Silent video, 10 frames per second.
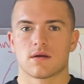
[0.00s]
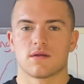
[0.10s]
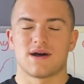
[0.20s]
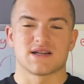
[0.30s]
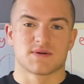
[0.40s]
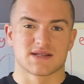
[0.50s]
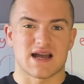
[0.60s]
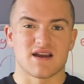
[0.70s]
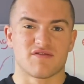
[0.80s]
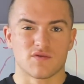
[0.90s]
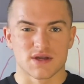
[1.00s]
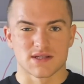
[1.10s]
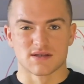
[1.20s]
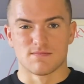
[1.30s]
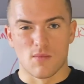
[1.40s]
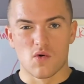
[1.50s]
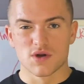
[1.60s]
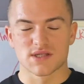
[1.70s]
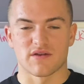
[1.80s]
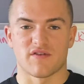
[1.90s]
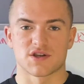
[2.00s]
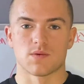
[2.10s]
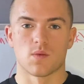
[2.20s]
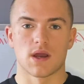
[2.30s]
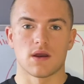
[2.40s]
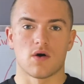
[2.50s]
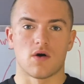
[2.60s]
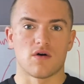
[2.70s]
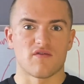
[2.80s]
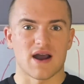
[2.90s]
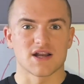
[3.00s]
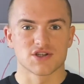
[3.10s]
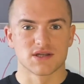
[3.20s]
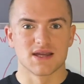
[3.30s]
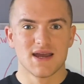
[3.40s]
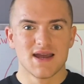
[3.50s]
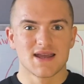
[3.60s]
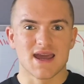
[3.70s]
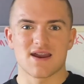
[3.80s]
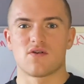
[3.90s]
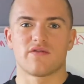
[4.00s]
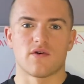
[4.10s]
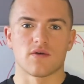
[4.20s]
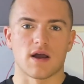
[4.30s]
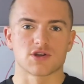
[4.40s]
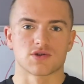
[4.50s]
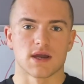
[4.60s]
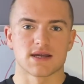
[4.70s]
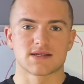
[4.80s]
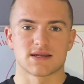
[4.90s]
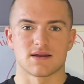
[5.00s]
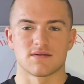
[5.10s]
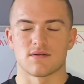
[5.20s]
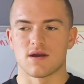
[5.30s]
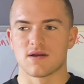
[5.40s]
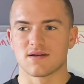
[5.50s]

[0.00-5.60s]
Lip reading: that's because I feel this is the most efficient way of actually getting off all that stress and